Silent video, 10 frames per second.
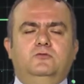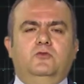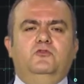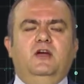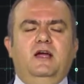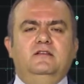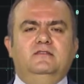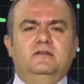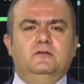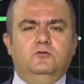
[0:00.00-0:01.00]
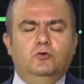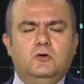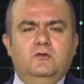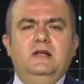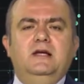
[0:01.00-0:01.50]
of chains
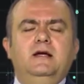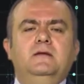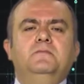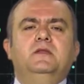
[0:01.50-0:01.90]
to really